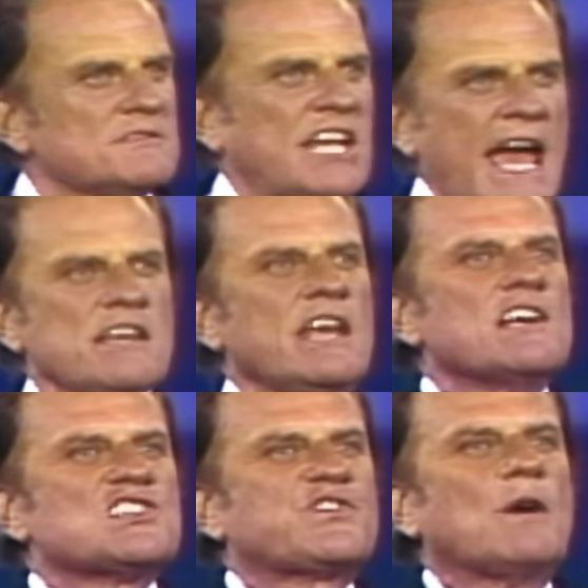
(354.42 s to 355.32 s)
10
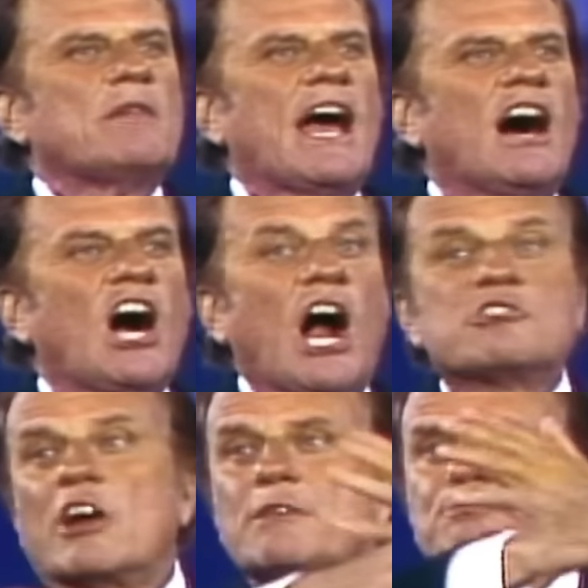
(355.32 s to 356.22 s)
years from now, a
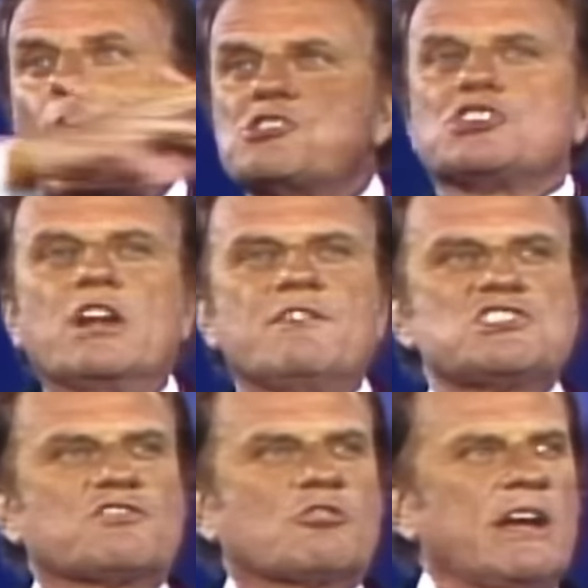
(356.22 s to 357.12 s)
great portion of
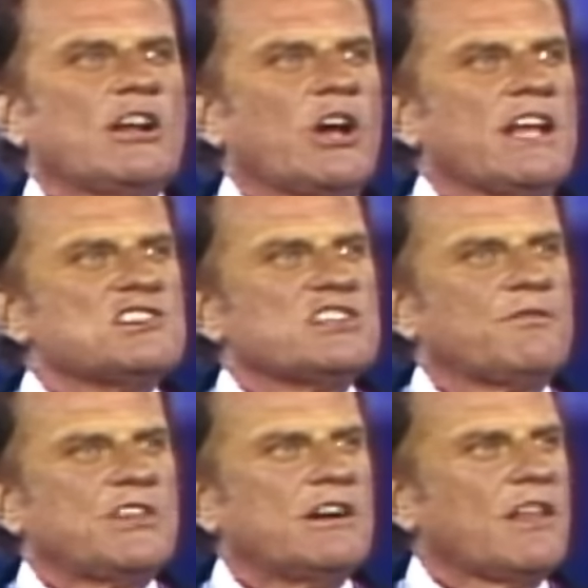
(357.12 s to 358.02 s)
this great audience
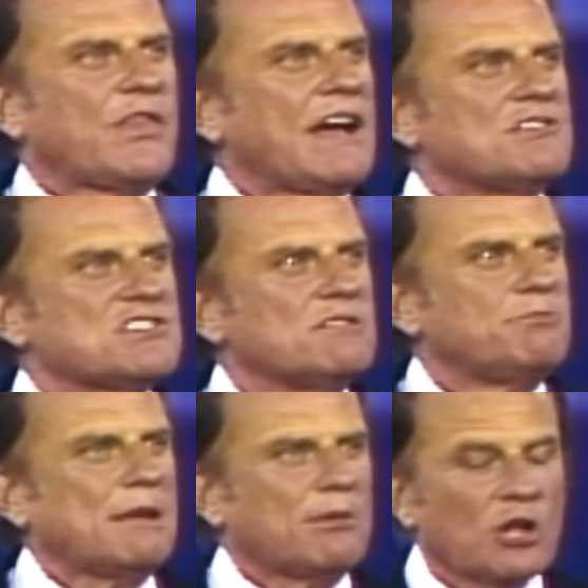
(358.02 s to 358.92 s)
of 30,000
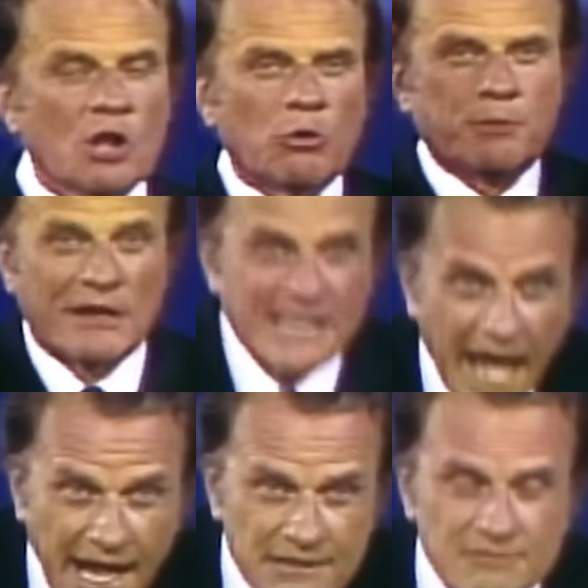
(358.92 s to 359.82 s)
people will be
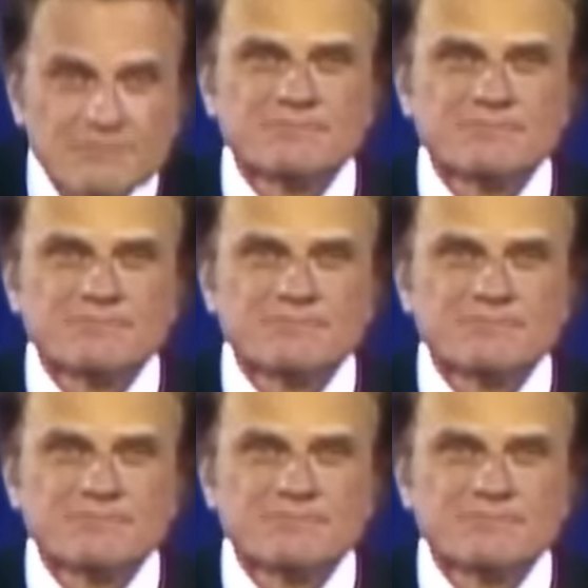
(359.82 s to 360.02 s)
dead.